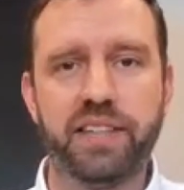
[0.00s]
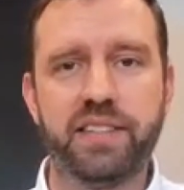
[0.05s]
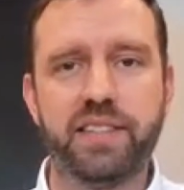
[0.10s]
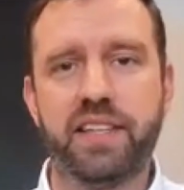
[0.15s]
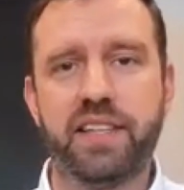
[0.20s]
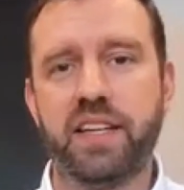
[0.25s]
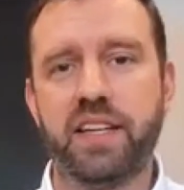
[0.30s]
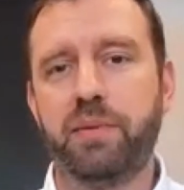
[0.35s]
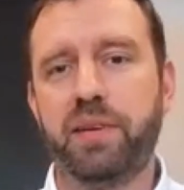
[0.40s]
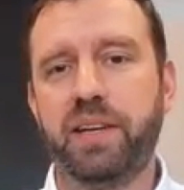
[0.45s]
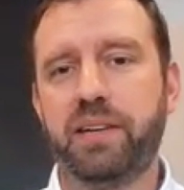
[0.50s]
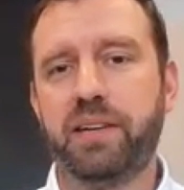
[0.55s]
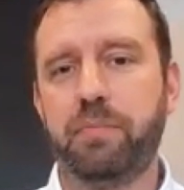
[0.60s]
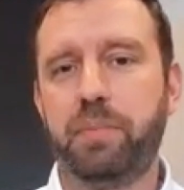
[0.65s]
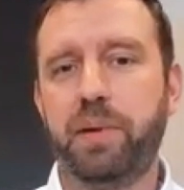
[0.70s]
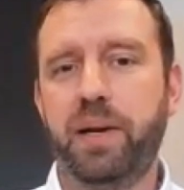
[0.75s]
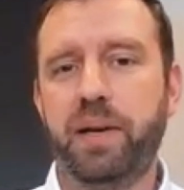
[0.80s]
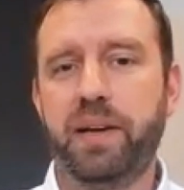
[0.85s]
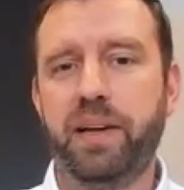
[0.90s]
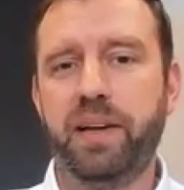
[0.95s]
It's going to be
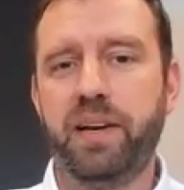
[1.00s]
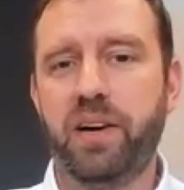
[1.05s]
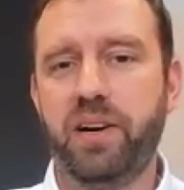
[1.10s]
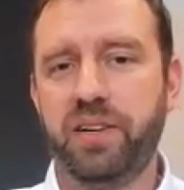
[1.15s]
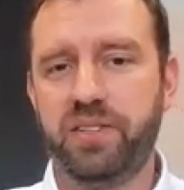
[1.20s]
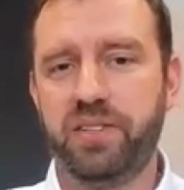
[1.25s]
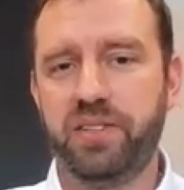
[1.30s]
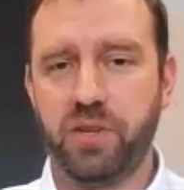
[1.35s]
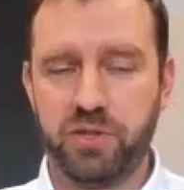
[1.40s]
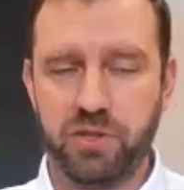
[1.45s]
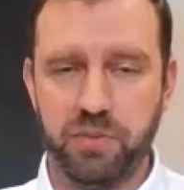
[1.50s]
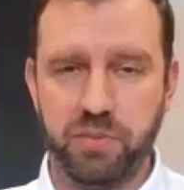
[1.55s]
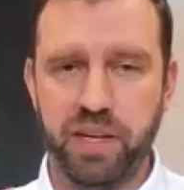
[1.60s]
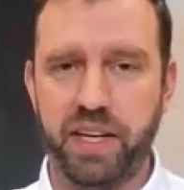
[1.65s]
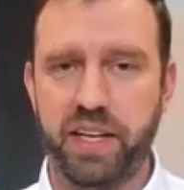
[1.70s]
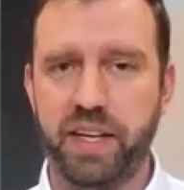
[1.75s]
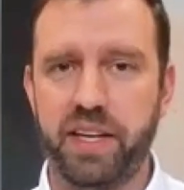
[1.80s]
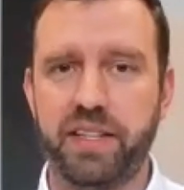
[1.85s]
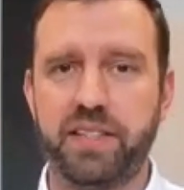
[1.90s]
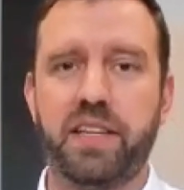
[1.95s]
competing on social
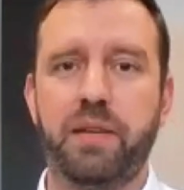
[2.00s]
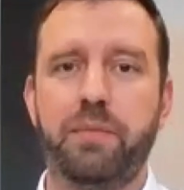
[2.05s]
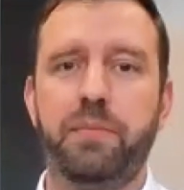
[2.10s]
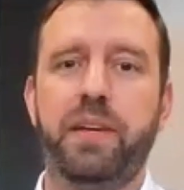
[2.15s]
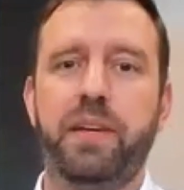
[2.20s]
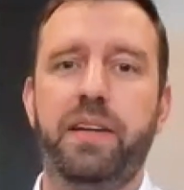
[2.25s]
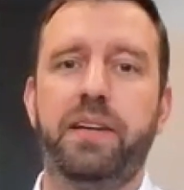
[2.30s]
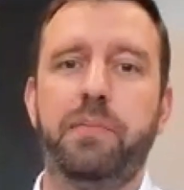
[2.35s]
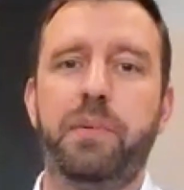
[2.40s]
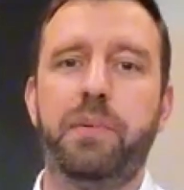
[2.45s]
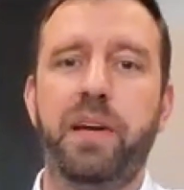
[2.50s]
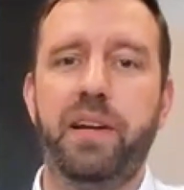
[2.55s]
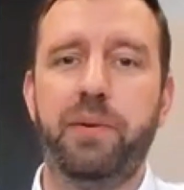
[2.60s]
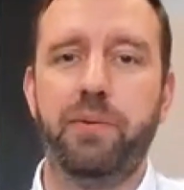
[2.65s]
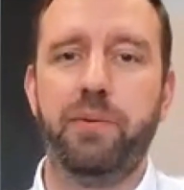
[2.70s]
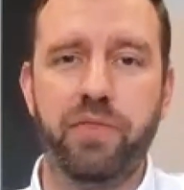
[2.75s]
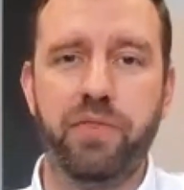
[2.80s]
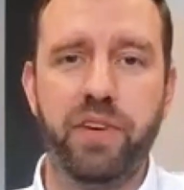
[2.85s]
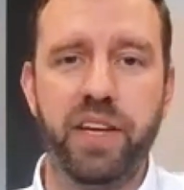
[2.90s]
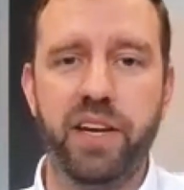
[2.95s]
media. It's going to be
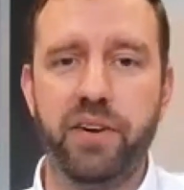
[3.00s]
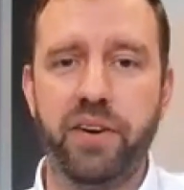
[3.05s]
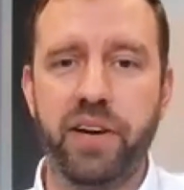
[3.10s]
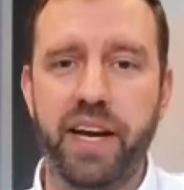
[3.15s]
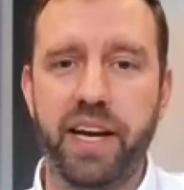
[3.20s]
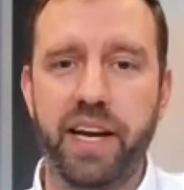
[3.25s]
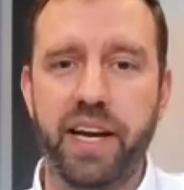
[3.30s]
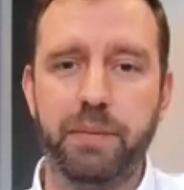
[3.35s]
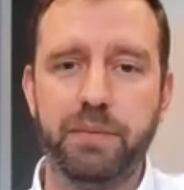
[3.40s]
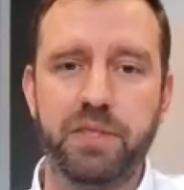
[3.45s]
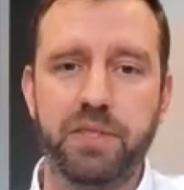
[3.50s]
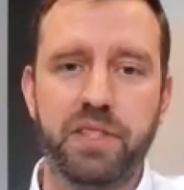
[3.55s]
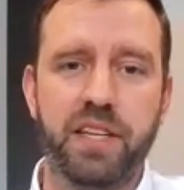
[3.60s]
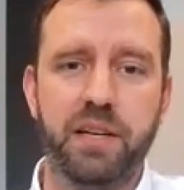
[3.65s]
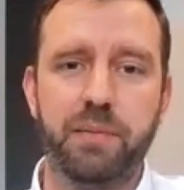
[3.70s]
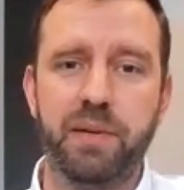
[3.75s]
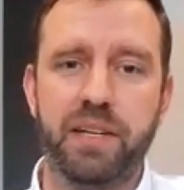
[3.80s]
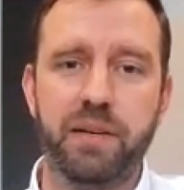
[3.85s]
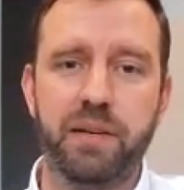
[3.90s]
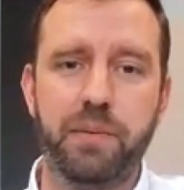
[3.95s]
competing with video games. It's
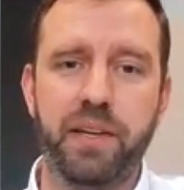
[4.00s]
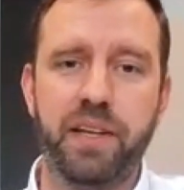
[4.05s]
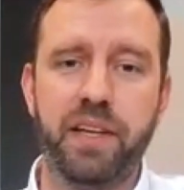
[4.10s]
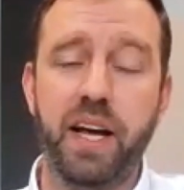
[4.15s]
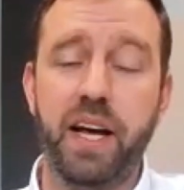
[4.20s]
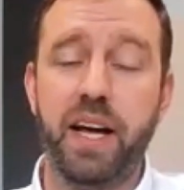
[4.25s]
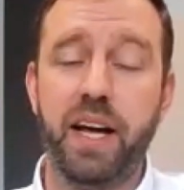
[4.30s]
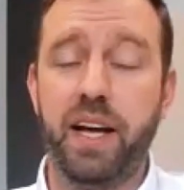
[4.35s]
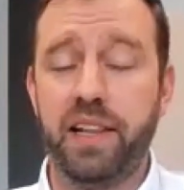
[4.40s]
going to be competing.